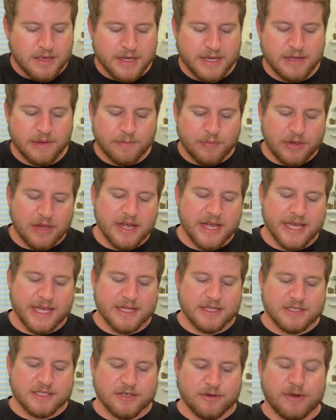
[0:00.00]

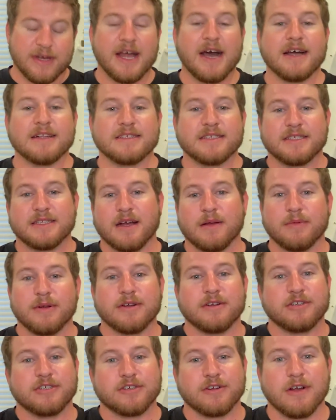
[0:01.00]
Compliant, so not
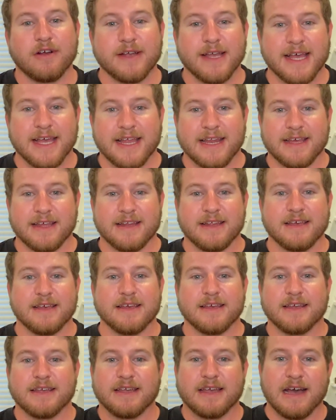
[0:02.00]
stubborn or strong-headed.
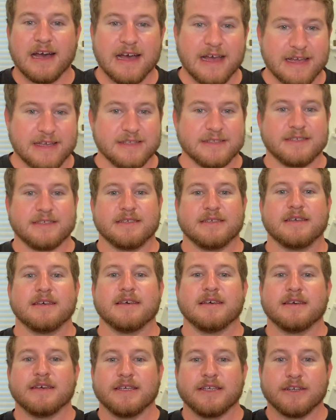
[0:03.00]
Guys,
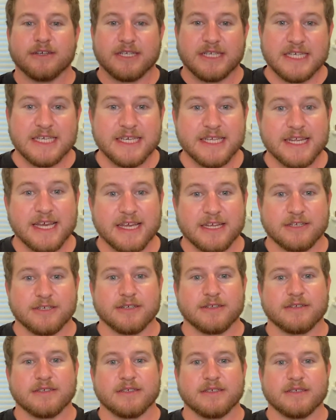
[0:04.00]
you're
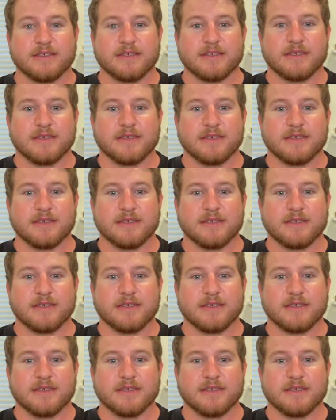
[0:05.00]
teenagers.